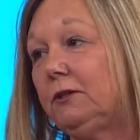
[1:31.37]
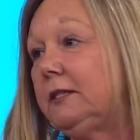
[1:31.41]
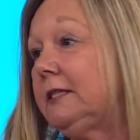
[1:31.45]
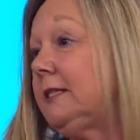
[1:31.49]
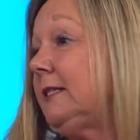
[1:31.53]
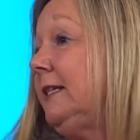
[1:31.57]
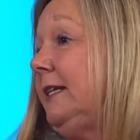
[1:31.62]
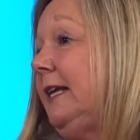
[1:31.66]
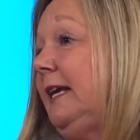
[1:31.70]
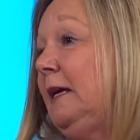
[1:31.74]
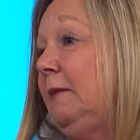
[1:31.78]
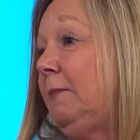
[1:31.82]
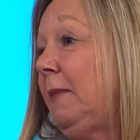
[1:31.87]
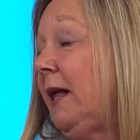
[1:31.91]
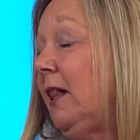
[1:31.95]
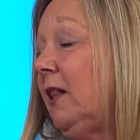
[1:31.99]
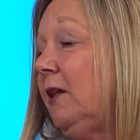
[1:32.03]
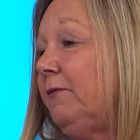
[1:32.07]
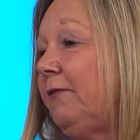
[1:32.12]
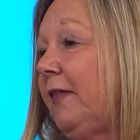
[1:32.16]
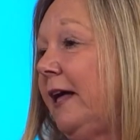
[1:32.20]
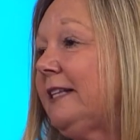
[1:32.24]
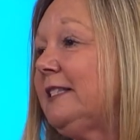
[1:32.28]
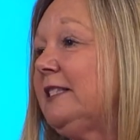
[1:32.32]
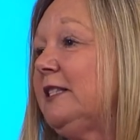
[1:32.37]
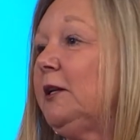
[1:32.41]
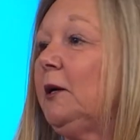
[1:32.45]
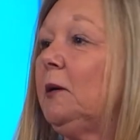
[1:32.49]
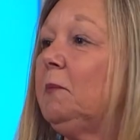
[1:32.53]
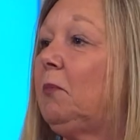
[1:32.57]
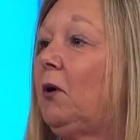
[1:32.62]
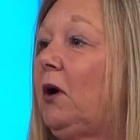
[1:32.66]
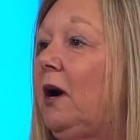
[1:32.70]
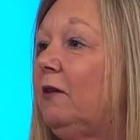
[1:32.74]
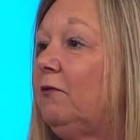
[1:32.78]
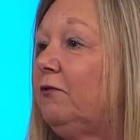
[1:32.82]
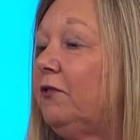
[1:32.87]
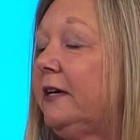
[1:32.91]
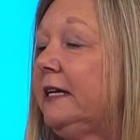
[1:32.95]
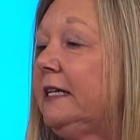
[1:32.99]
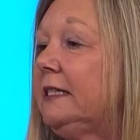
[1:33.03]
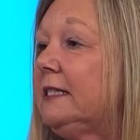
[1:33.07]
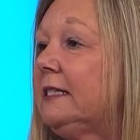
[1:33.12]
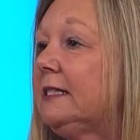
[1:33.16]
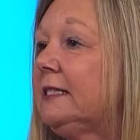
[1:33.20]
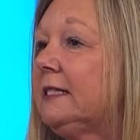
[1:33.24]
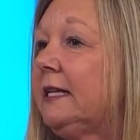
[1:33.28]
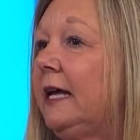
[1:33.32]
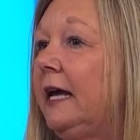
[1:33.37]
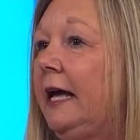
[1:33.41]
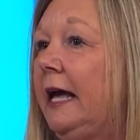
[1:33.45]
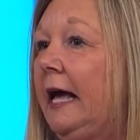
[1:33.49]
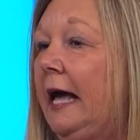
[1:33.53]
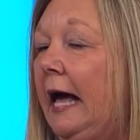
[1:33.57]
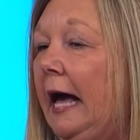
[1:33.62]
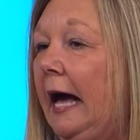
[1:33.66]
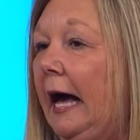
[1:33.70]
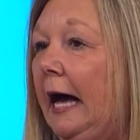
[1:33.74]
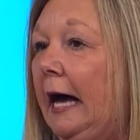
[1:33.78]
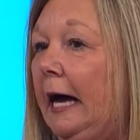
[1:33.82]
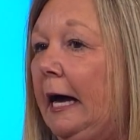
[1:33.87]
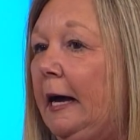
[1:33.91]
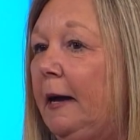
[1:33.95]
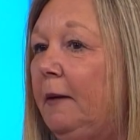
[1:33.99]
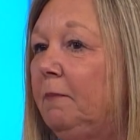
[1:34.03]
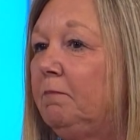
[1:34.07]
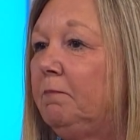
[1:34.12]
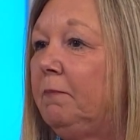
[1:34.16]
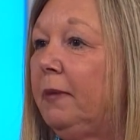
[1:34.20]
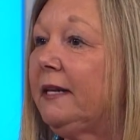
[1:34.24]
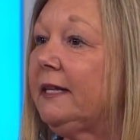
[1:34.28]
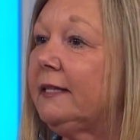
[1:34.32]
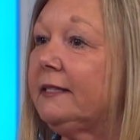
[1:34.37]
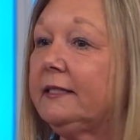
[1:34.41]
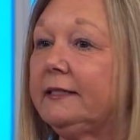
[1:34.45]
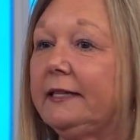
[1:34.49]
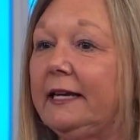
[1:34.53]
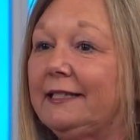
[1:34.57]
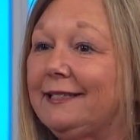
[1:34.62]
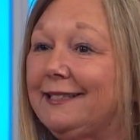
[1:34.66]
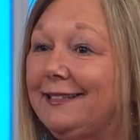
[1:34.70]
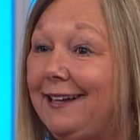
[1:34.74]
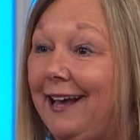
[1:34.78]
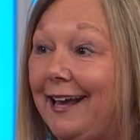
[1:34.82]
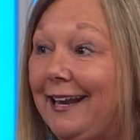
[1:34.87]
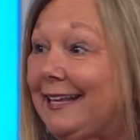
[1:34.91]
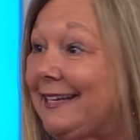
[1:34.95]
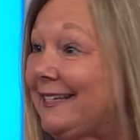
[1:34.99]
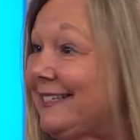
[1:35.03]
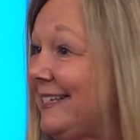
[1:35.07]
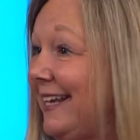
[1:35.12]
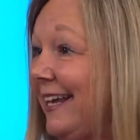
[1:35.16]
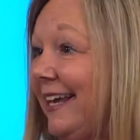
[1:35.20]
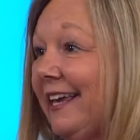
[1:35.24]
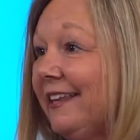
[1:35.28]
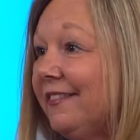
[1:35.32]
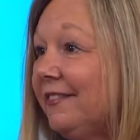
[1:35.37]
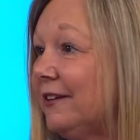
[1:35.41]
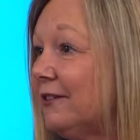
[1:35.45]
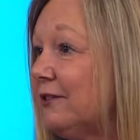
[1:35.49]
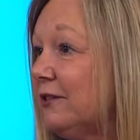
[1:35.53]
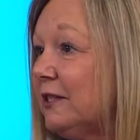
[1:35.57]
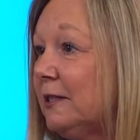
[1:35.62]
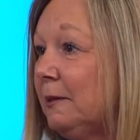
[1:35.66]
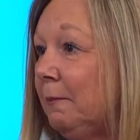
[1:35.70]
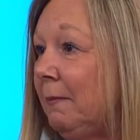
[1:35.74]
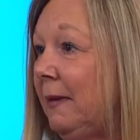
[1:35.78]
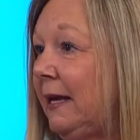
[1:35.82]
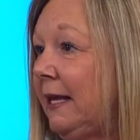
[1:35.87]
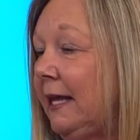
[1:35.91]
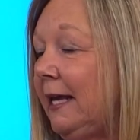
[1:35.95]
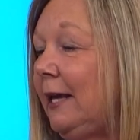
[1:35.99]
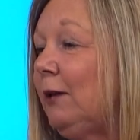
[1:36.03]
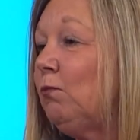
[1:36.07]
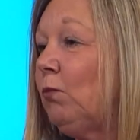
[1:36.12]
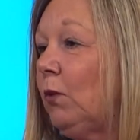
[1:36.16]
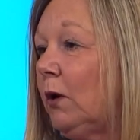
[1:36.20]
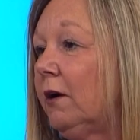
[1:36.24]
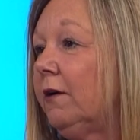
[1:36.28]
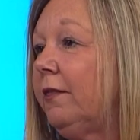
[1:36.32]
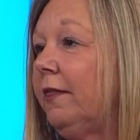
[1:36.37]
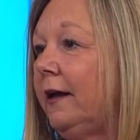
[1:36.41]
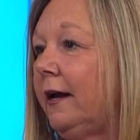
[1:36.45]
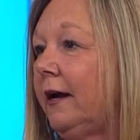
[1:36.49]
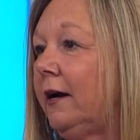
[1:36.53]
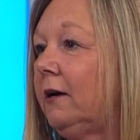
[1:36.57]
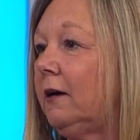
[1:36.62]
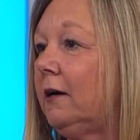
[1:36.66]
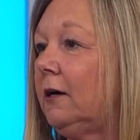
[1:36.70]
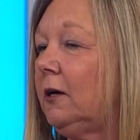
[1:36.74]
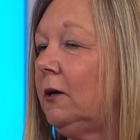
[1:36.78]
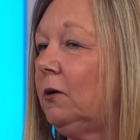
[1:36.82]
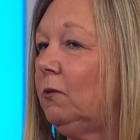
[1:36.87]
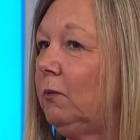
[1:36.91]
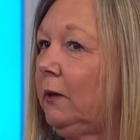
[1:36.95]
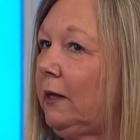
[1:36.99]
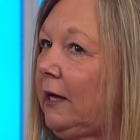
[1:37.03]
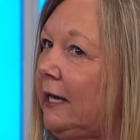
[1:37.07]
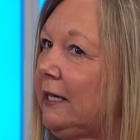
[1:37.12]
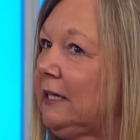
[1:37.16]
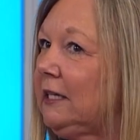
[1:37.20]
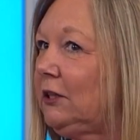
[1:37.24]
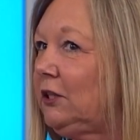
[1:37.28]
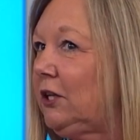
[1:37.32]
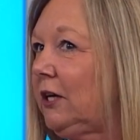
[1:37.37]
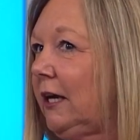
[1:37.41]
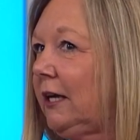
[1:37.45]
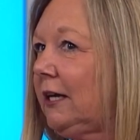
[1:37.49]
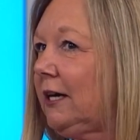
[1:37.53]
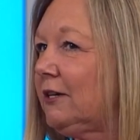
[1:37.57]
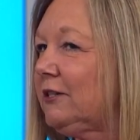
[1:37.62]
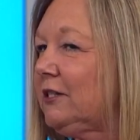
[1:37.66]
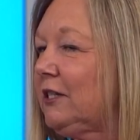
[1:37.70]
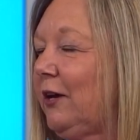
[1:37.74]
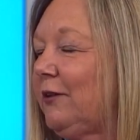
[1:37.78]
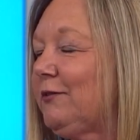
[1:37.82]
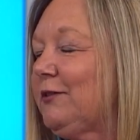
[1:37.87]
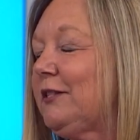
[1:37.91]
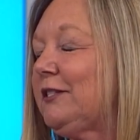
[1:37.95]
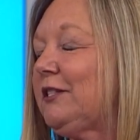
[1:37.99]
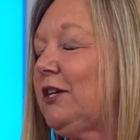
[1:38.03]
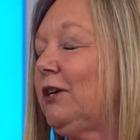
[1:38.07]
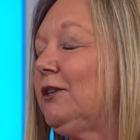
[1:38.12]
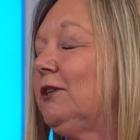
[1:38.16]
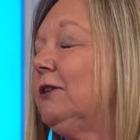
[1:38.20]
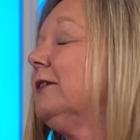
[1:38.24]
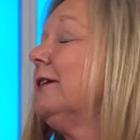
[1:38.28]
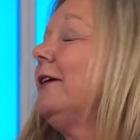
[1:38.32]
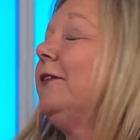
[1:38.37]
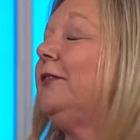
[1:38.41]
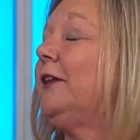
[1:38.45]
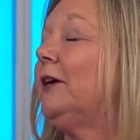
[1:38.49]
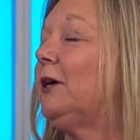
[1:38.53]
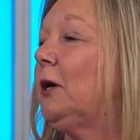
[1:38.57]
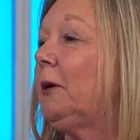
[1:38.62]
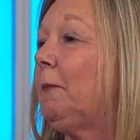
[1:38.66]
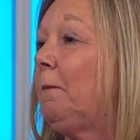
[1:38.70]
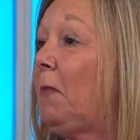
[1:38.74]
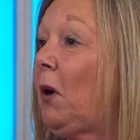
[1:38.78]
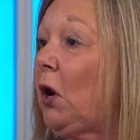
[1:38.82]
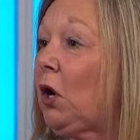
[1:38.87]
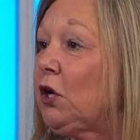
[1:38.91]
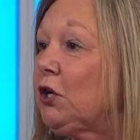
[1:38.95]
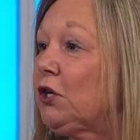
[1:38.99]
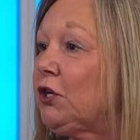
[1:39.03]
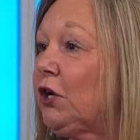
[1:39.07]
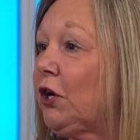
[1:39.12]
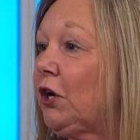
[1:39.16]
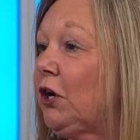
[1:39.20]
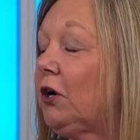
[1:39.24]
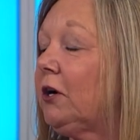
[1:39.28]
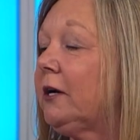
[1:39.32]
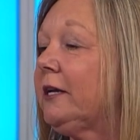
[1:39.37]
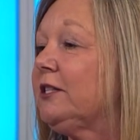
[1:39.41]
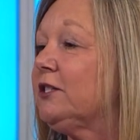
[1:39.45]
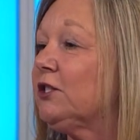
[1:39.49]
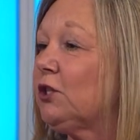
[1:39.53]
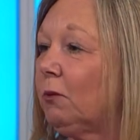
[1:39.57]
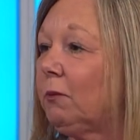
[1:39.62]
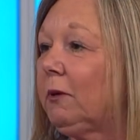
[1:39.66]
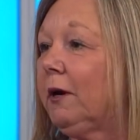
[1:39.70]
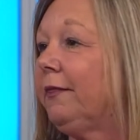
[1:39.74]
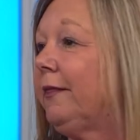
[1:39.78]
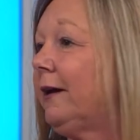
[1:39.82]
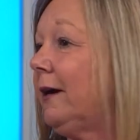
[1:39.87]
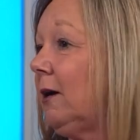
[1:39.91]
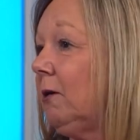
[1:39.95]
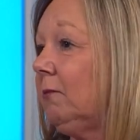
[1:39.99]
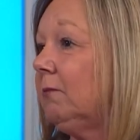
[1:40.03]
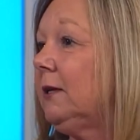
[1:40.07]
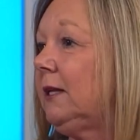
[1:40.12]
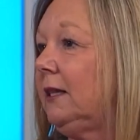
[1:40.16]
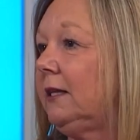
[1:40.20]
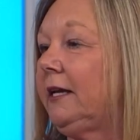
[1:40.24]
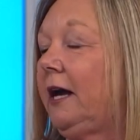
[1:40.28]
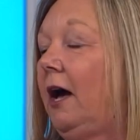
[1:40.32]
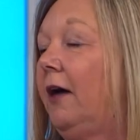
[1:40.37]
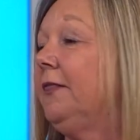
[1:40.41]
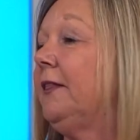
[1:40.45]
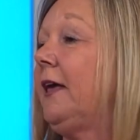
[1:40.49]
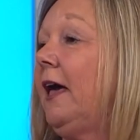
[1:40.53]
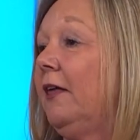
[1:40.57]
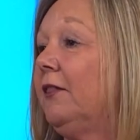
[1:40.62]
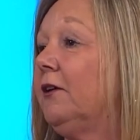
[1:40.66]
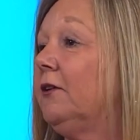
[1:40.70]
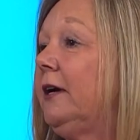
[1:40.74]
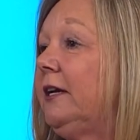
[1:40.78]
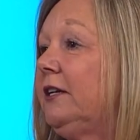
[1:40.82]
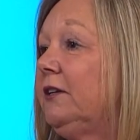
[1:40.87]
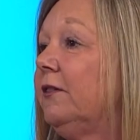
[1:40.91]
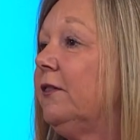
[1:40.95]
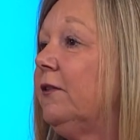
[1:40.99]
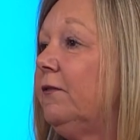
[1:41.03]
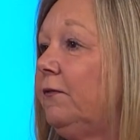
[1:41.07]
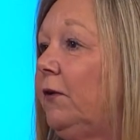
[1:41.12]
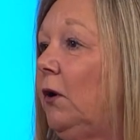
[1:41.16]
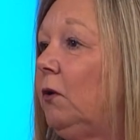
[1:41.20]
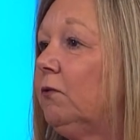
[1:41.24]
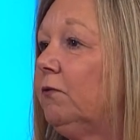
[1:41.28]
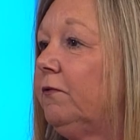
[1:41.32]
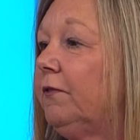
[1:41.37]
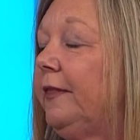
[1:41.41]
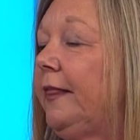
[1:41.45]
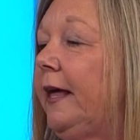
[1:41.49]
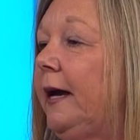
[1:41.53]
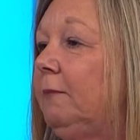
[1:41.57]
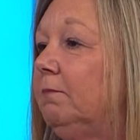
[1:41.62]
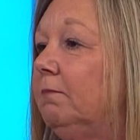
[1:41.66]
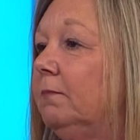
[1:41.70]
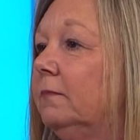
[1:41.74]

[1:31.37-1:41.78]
us an email if that's their preference. But it's not a ticket they're submitting. We're there. We kind of look at ourselves as their partner, and so we're there really on the other end of the phone for them.